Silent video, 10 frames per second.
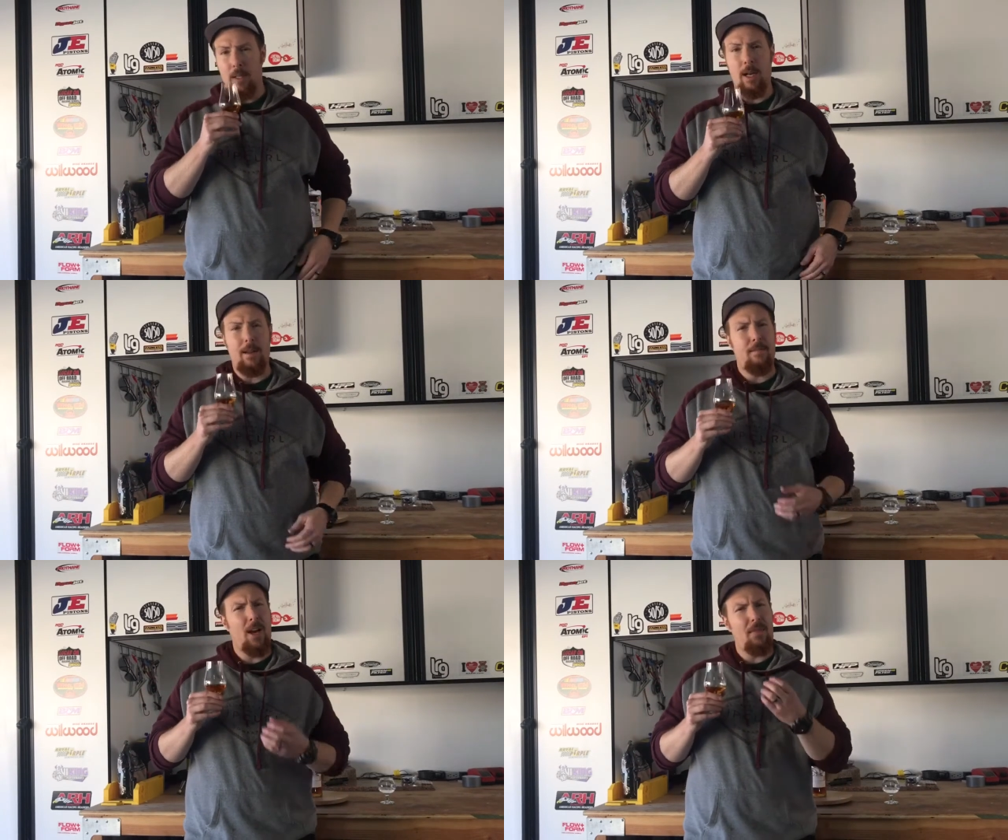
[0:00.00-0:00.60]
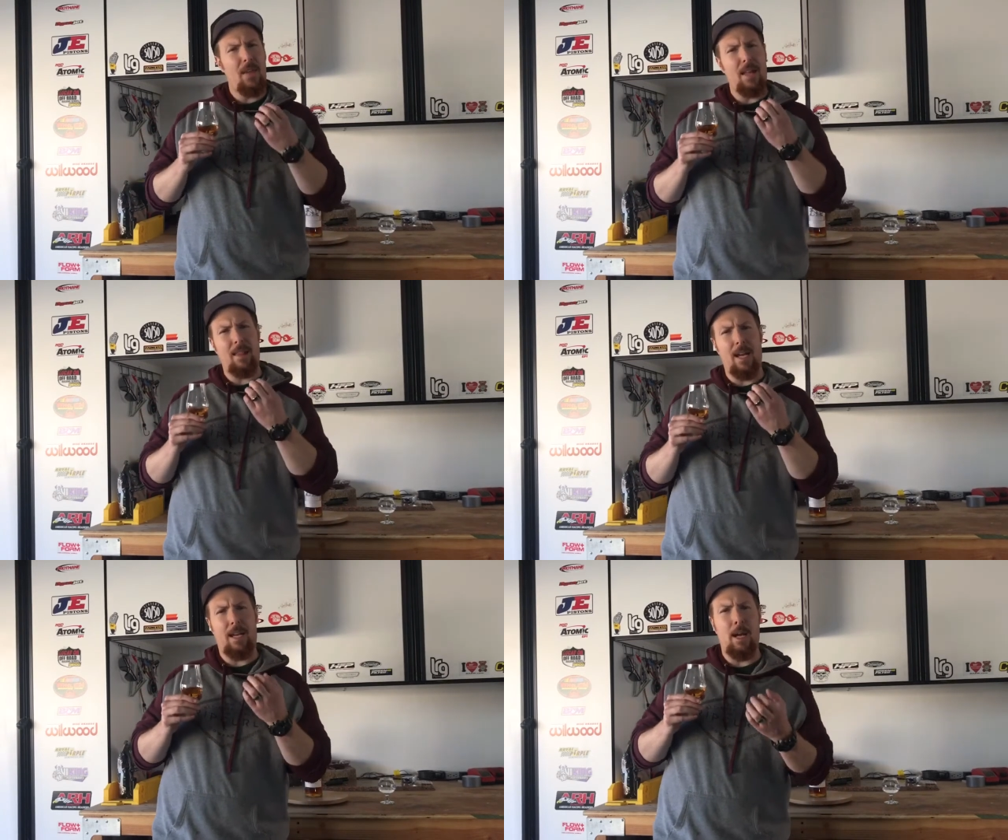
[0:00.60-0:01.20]
kind of got
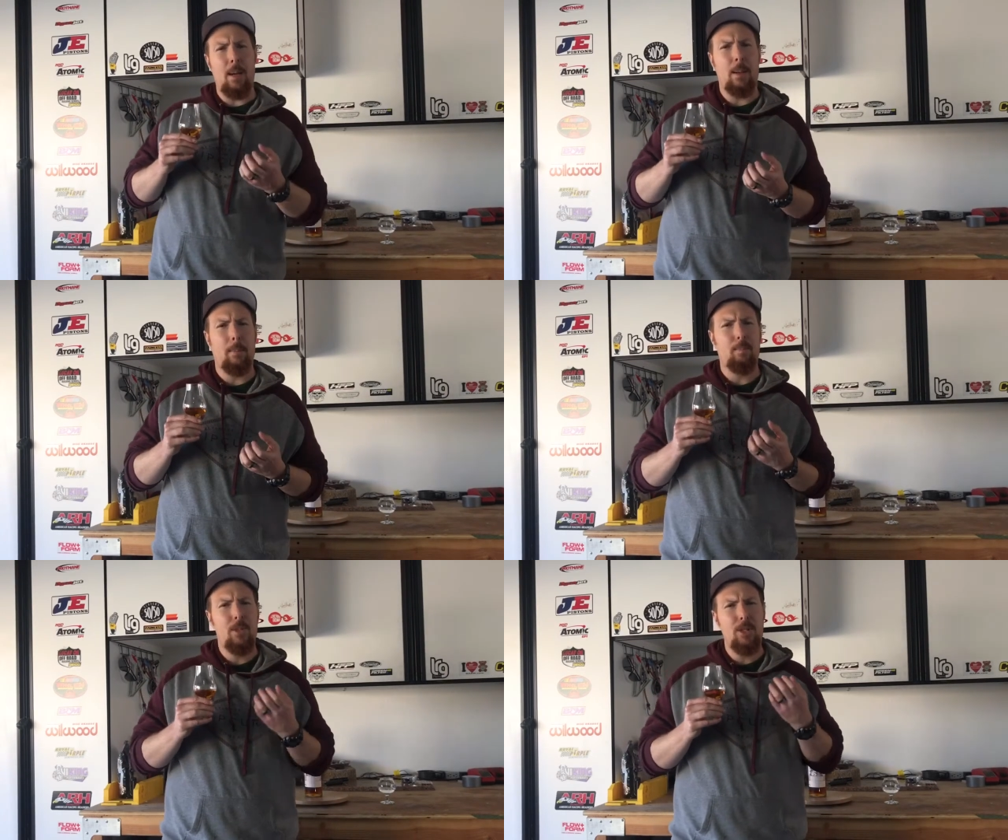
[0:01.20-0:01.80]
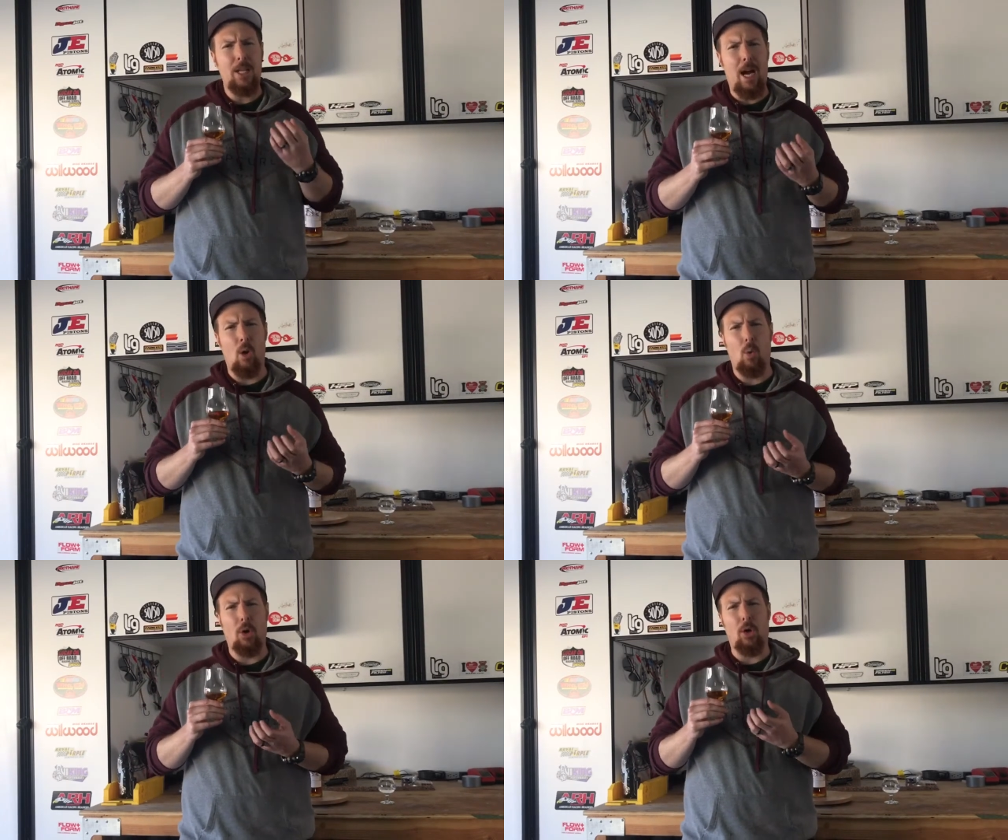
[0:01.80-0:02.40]
that like
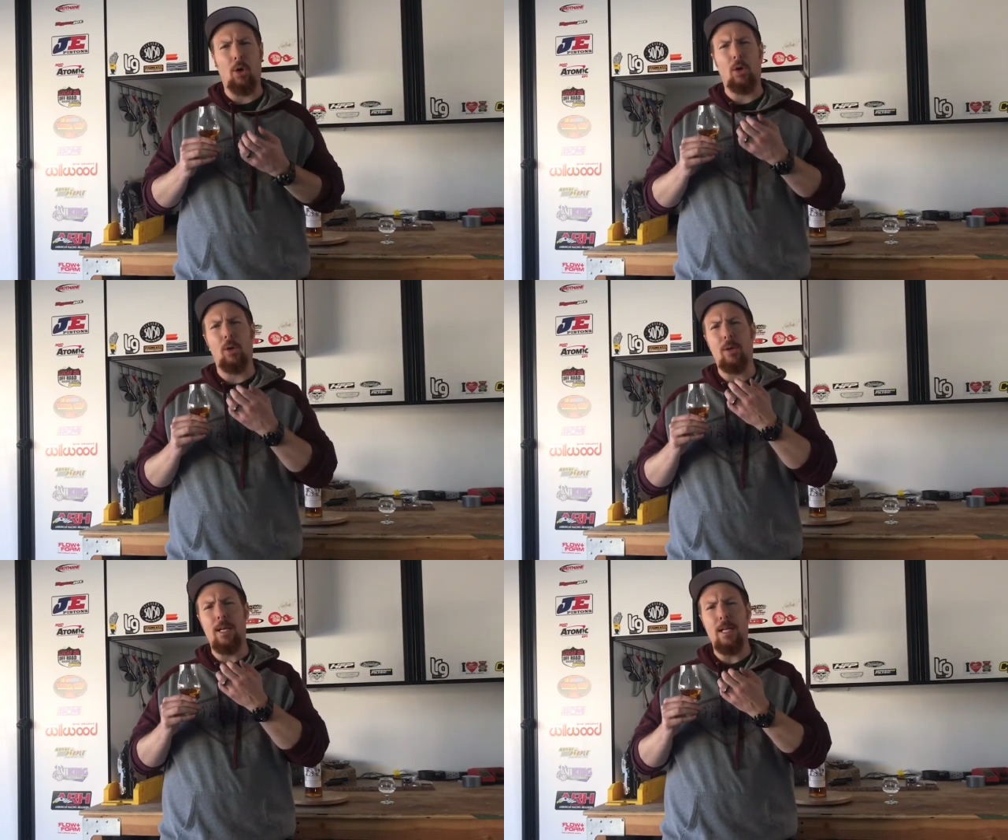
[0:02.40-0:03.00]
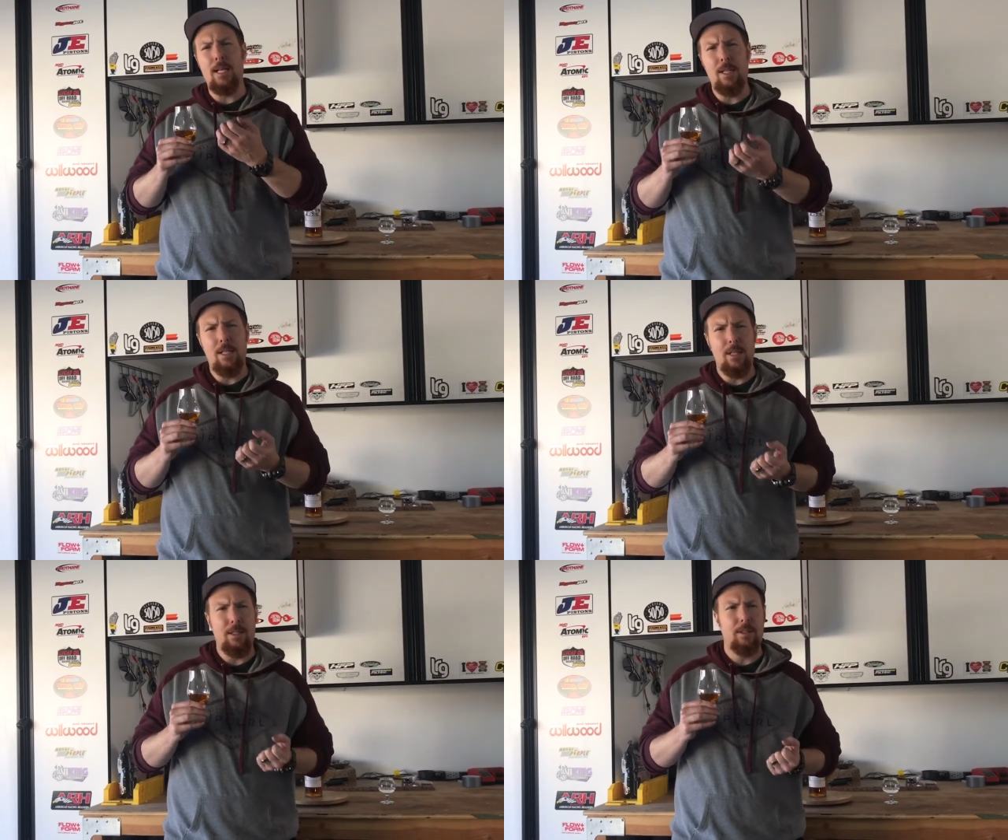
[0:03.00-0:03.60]
sour,
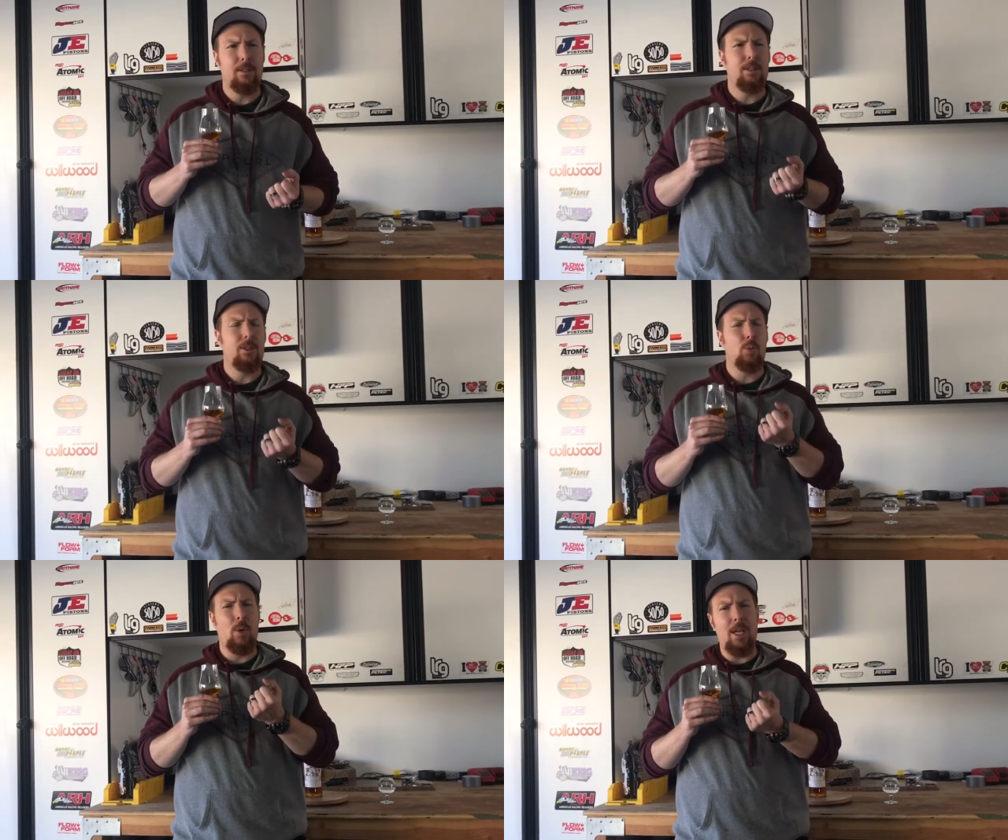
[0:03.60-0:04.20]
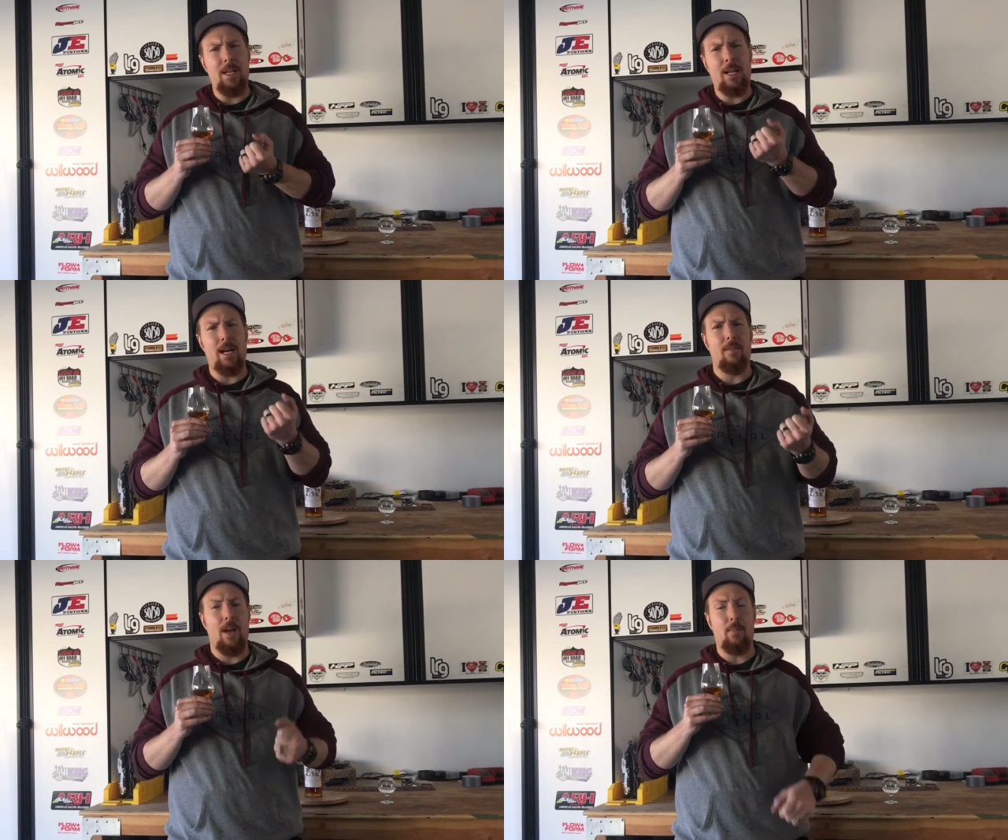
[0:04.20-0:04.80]
sweet
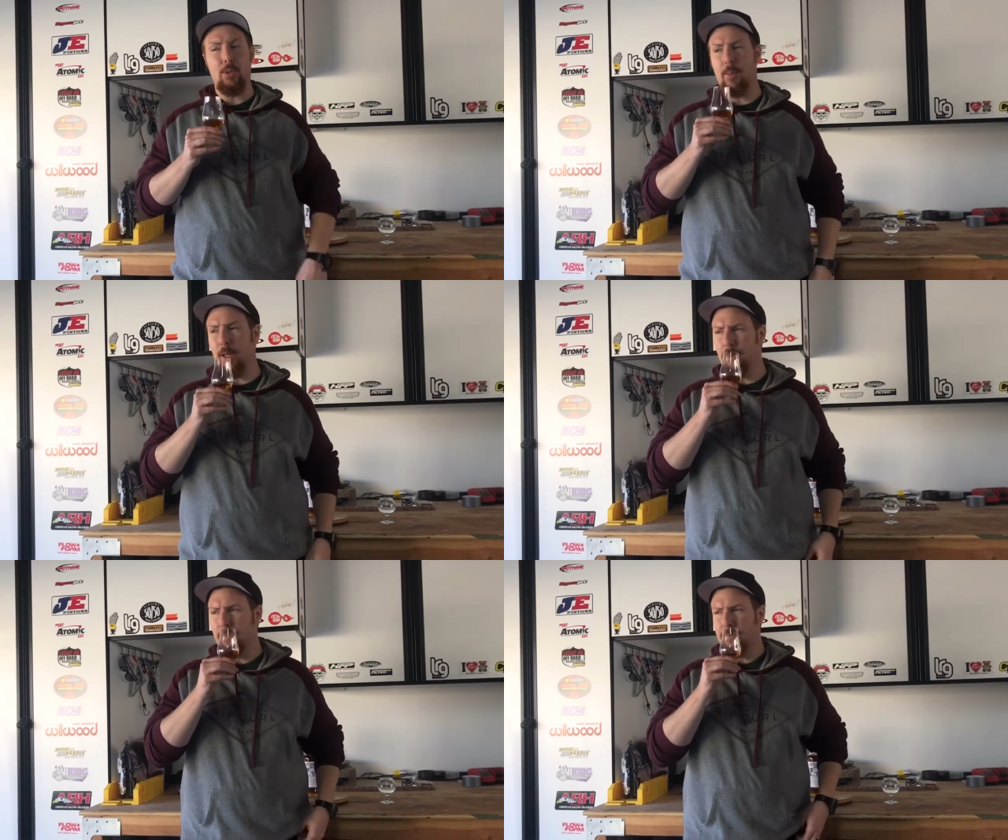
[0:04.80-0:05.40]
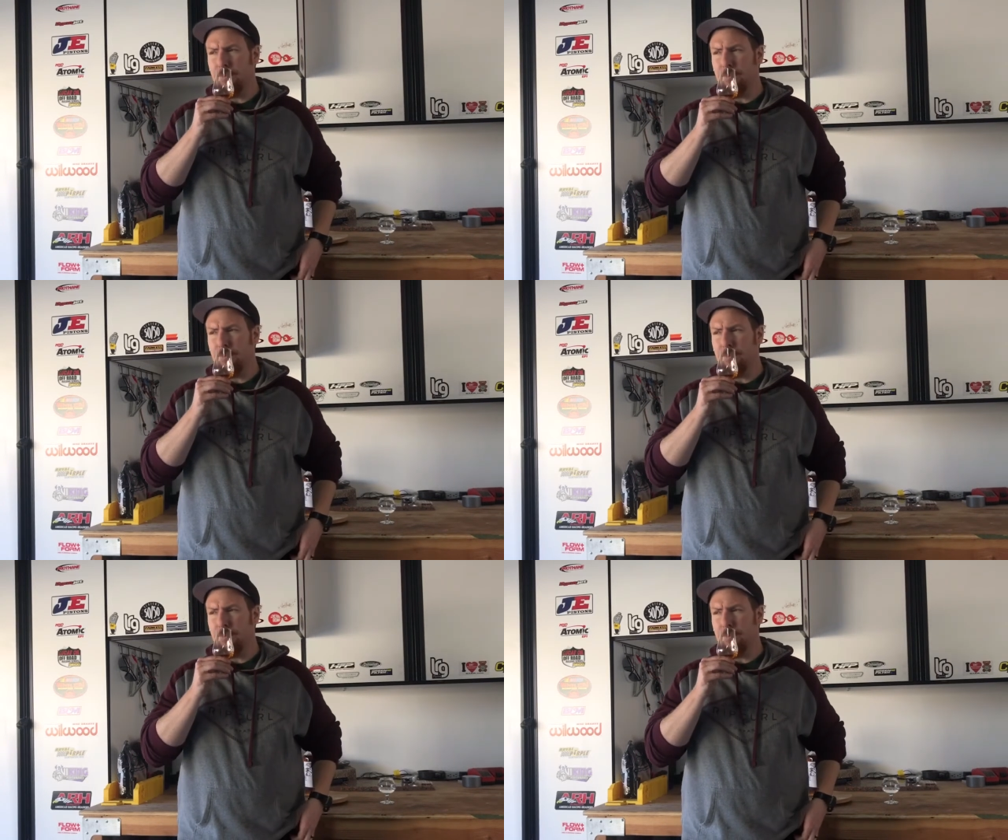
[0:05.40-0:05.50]
kind of apple smell.